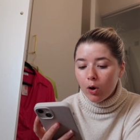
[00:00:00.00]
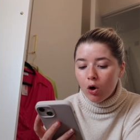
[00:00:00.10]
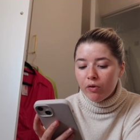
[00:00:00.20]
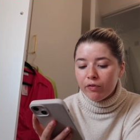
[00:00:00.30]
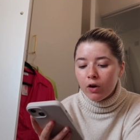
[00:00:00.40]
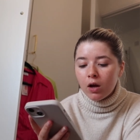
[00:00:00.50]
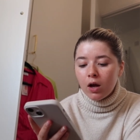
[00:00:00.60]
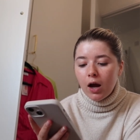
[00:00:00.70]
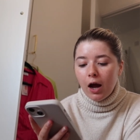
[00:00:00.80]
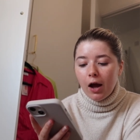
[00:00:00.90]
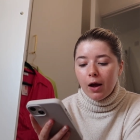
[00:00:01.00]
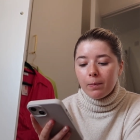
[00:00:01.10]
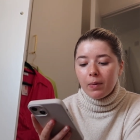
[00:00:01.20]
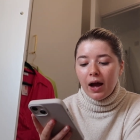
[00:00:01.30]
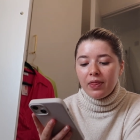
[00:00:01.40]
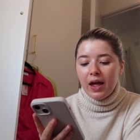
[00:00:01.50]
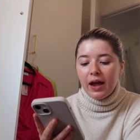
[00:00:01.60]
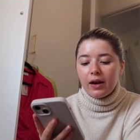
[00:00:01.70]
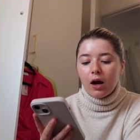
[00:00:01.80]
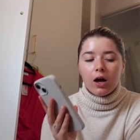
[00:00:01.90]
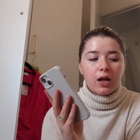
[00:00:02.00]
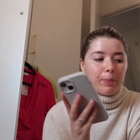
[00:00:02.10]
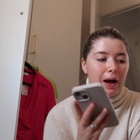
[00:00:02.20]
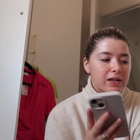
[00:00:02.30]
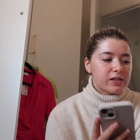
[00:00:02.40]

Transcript: off, and then I'm going to pack